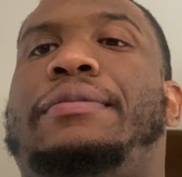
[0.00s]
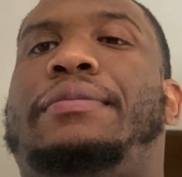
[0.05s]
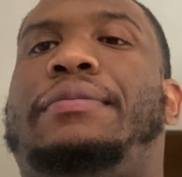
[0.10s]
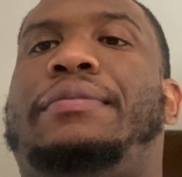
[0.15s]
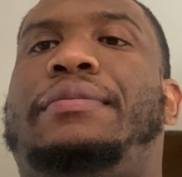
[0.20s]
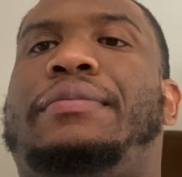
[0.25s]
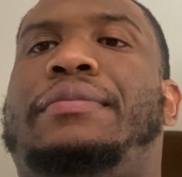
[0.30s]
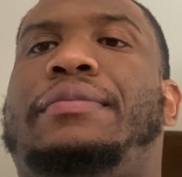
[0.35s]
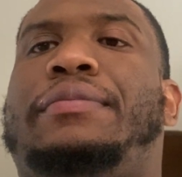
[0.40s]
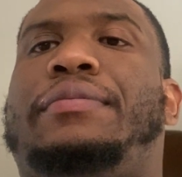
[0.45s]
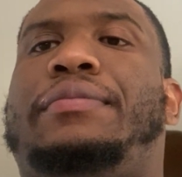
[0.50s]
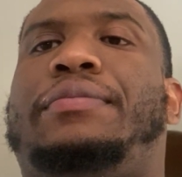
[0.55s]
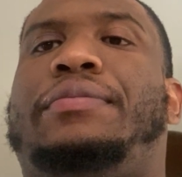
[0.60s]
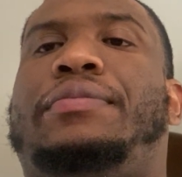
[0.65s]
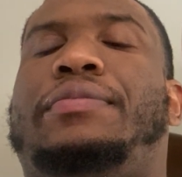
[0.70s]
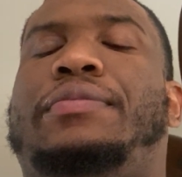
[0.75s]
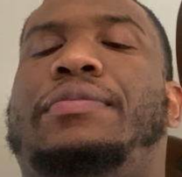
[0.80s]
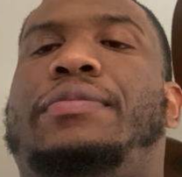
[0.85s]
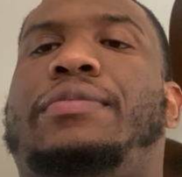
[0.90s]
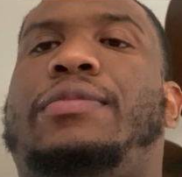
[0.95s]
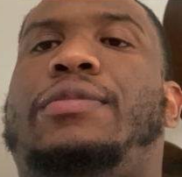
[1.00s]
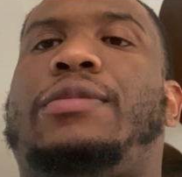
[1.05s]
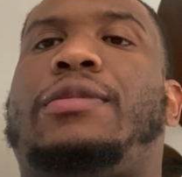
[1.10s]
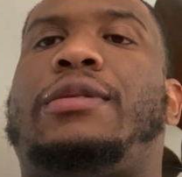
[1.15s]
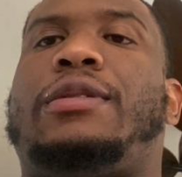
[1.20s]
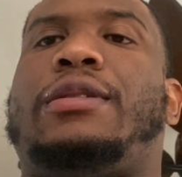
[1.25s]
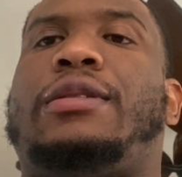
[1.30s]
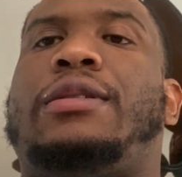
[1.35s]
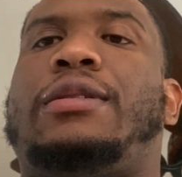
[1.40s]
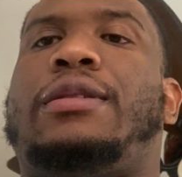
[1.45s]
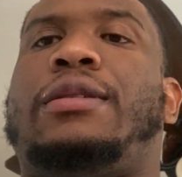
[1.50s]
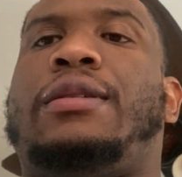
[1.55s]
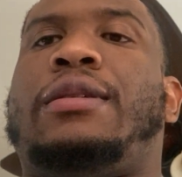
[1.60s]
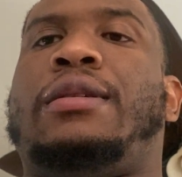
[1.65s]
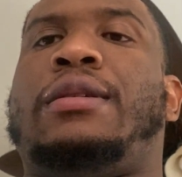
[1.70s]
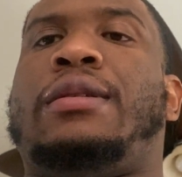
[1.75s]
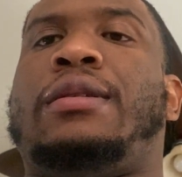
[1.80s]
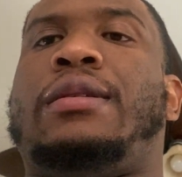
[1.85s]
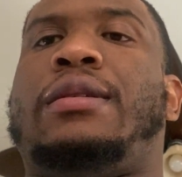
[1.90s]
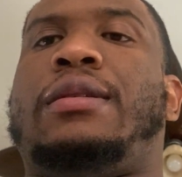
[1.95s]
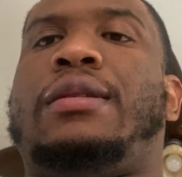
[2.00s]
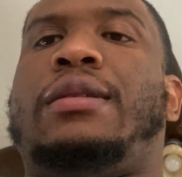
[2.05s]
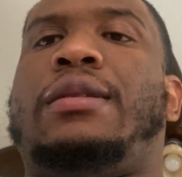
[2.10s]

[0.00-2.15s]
Nothing is said.